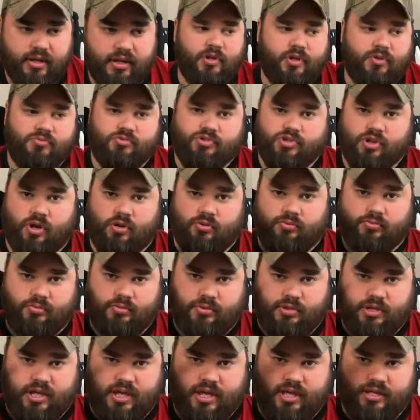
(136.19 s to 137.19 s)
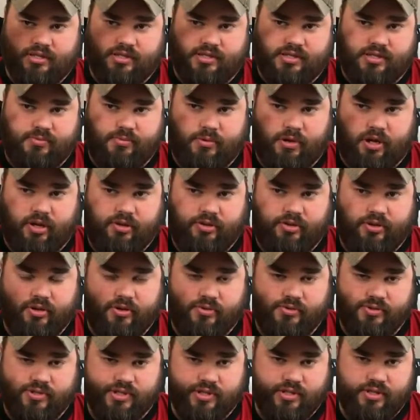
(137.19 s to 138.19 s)
You don't get small
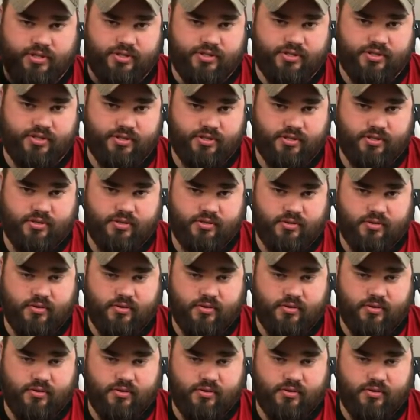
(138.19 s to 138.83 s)
dosages